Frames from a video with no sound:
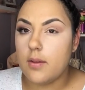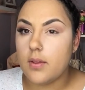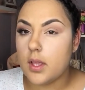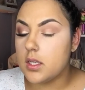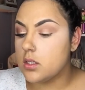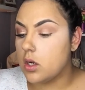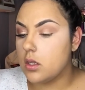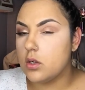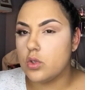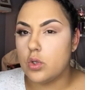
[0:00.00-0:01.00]
feel like it's gone
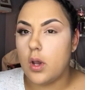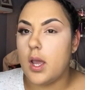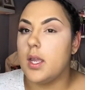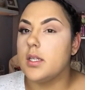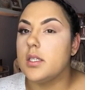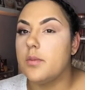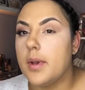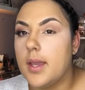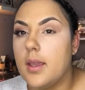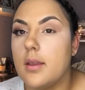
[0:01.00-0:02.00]
a little too high into
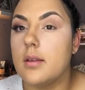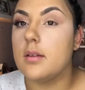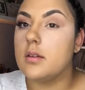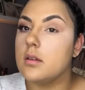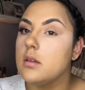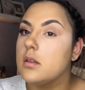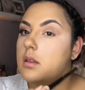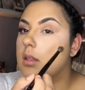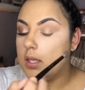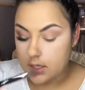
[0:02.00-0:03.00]
my
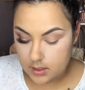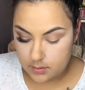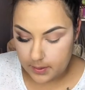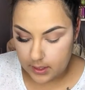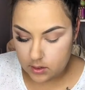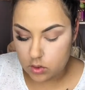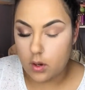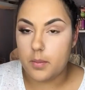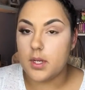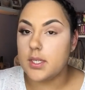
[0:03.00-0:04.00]
lid space, so
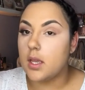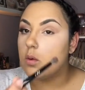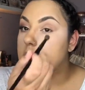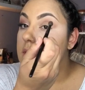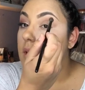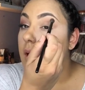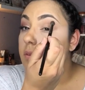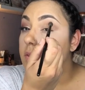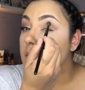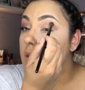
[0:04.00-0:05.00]
I'm gonna take what's
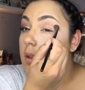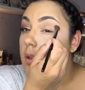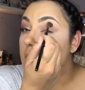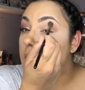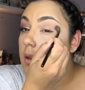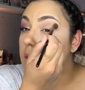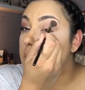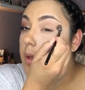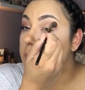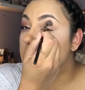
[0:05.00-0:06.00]
left
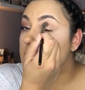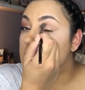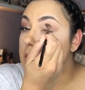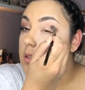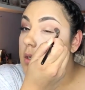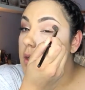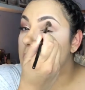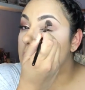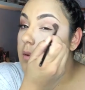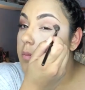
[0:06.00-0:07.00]
on my brush and just
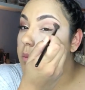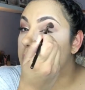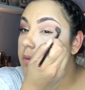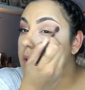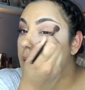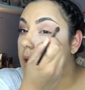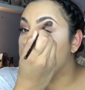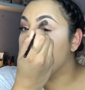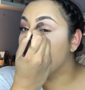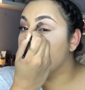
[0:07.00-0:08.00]
kind of buff it
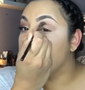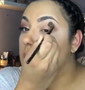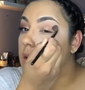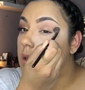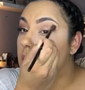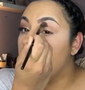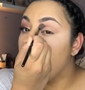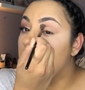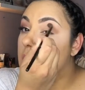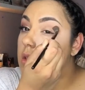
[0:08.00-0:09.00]
out and
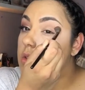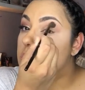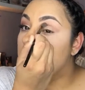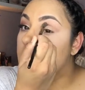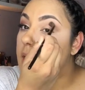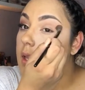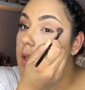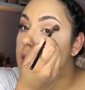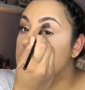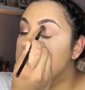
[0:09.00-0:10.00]
try to
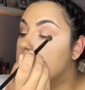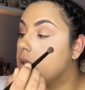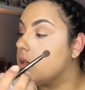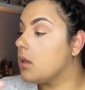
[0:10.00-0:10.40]
get it to